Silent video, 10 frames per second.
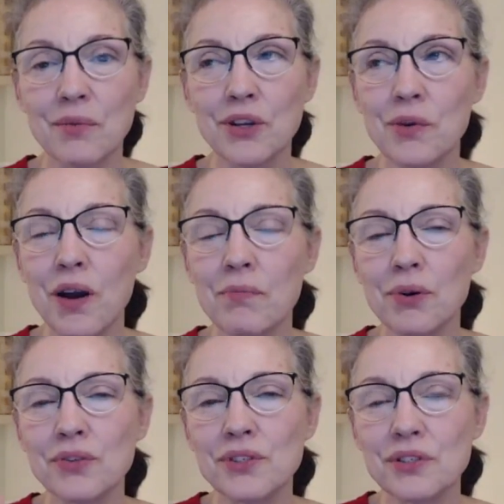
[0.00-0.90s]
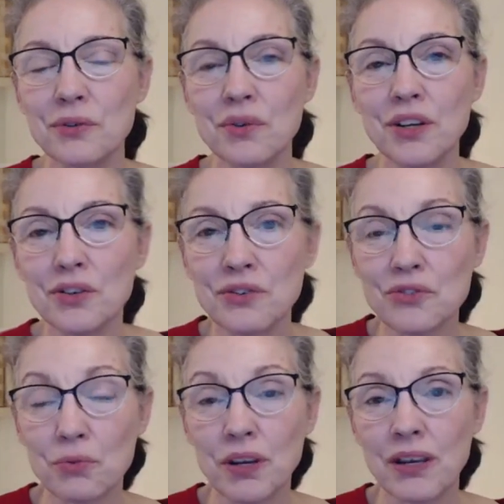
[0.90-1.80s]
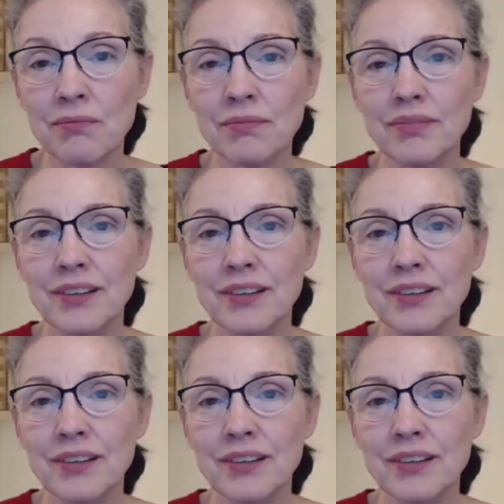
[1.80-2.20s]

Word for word: When you are pursuing your dream,